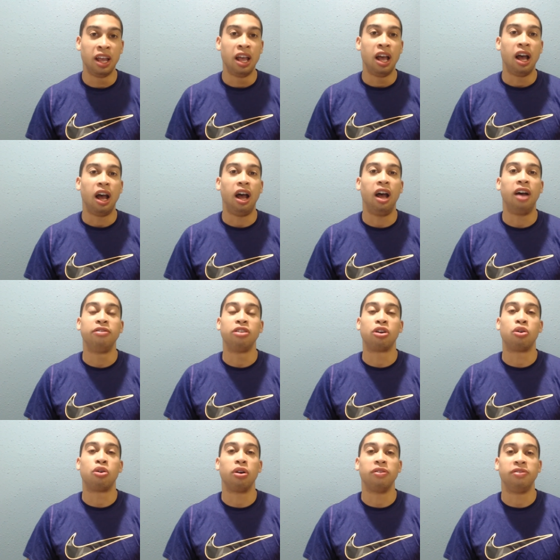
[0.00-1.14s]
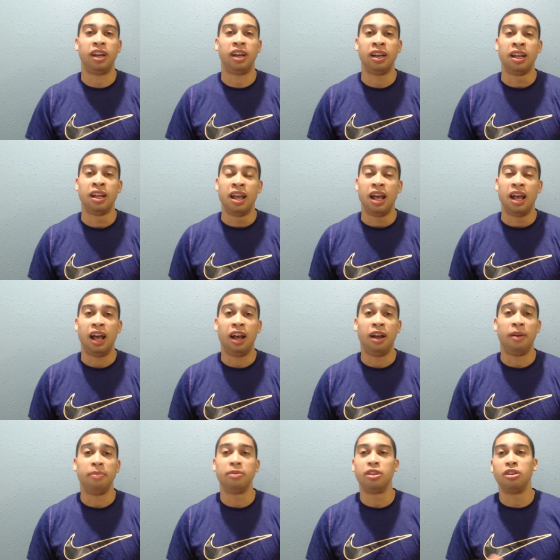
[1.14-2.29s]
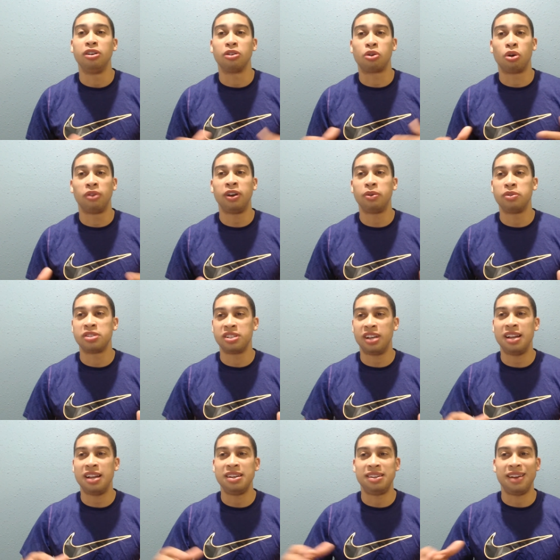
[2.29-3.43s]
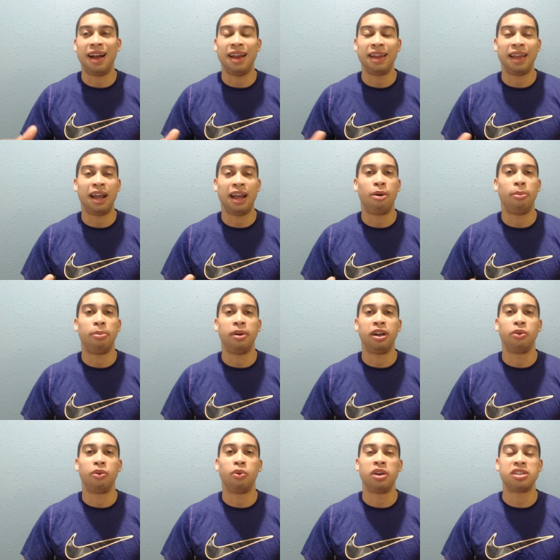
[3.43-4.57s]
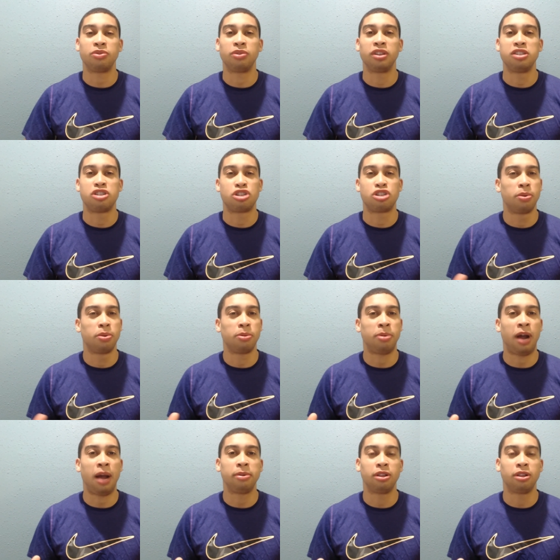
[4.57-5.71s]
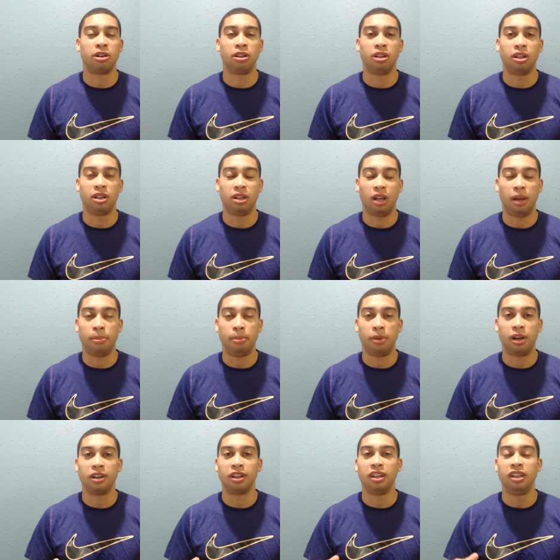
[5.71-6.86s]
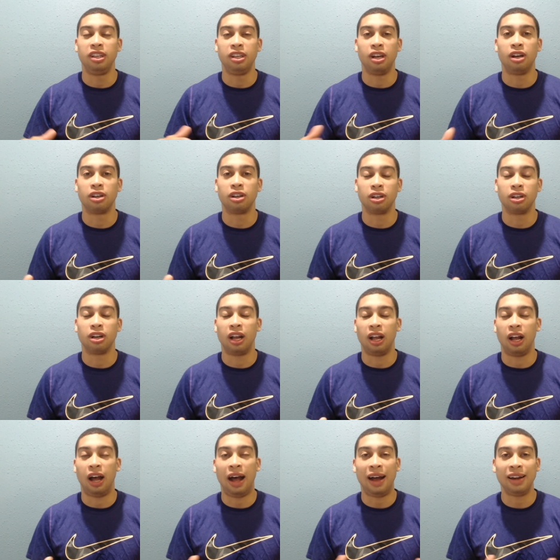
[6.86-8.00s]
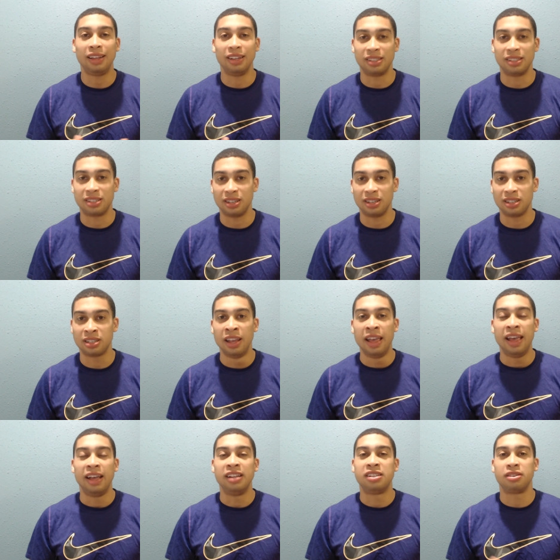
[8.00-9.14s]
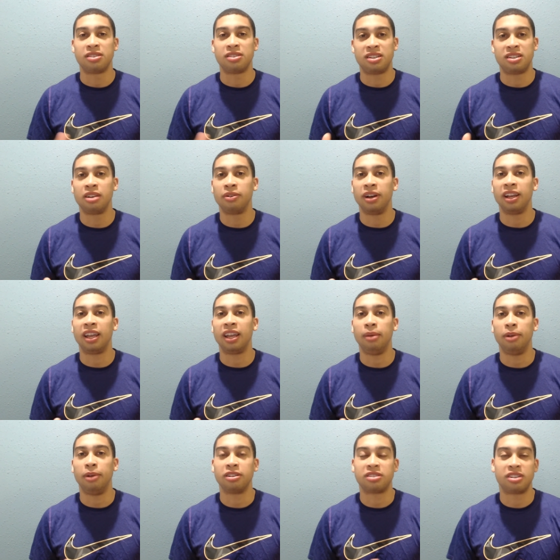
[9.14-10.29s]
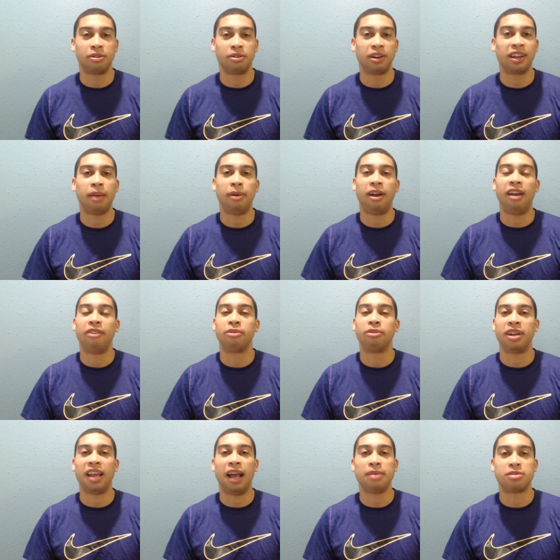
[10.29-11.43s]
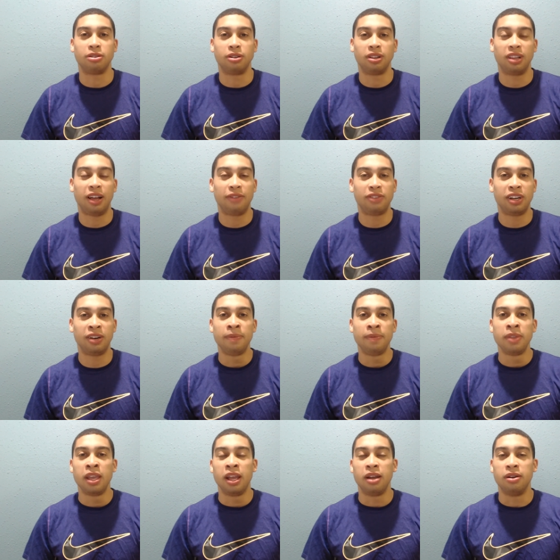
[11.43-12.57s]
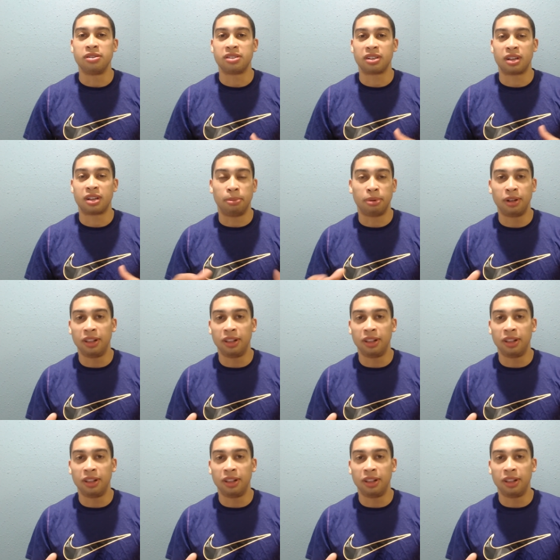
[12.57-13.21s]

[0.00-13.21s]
of the Corvette. Um, you know, Corvette was not dying out, but it wasn't really super popular among younger audiences until the Stingray came out. Stingray came out, everybody absolutely loved it. It was completely